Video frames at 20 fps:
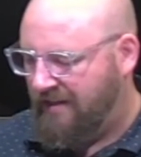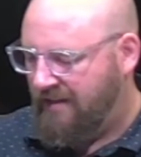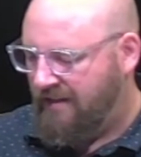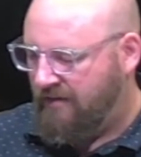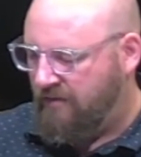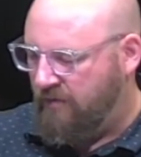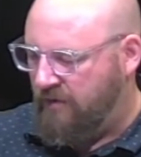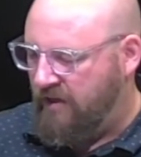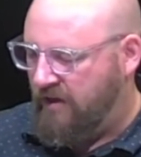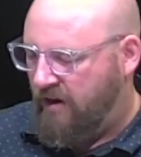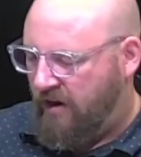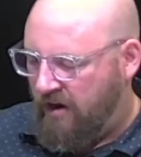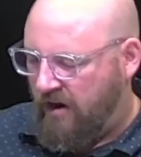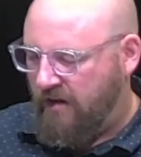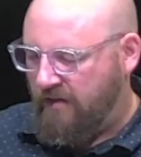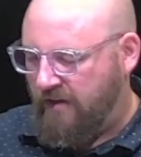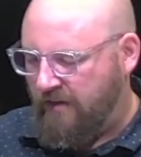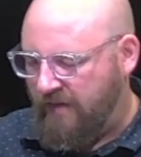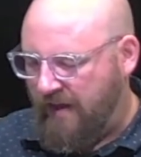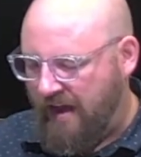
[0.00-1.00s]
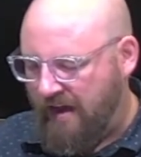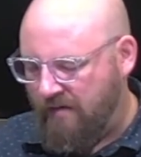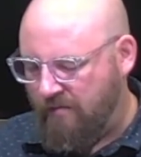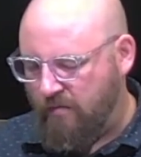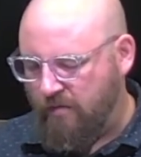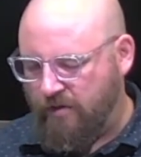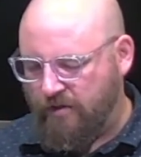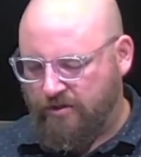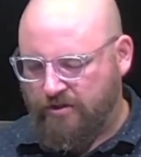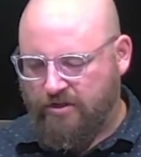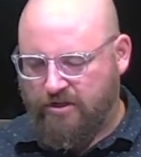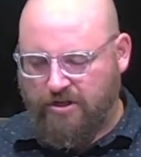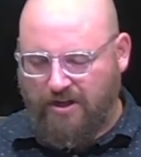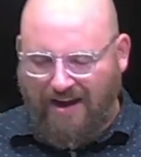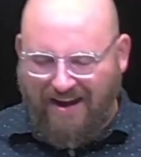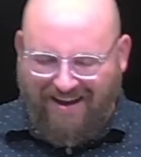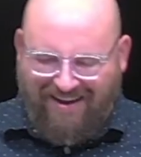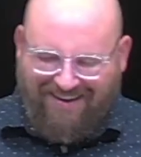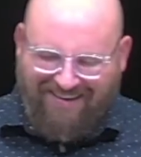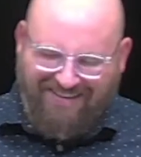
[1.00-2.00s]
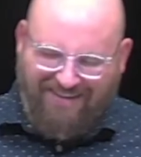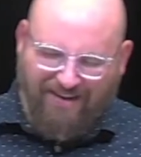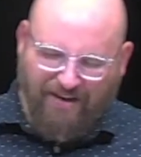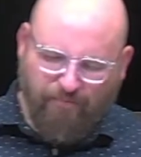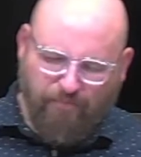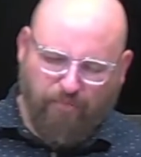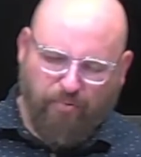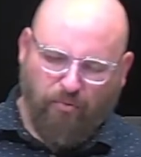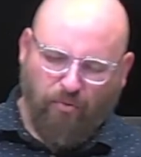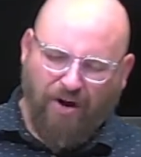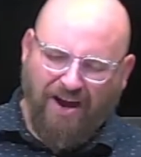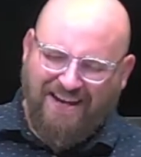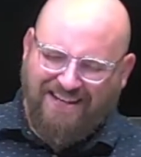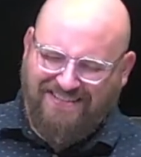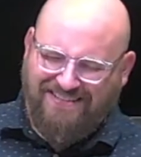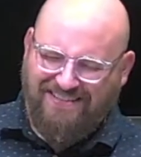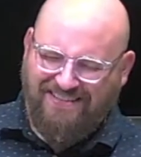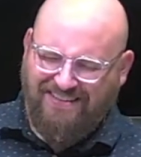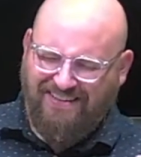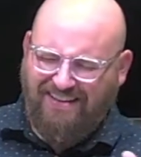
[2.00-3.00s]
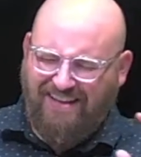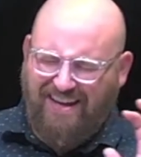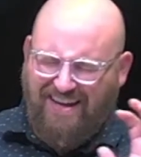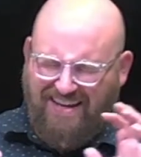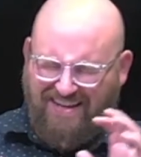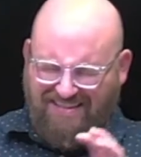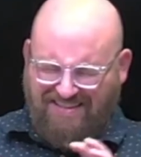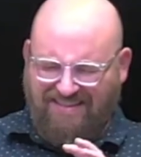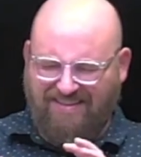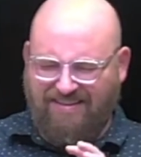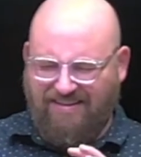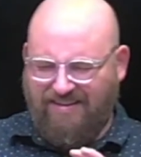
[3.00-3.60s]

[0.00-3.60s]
we are, that that would shine a bright light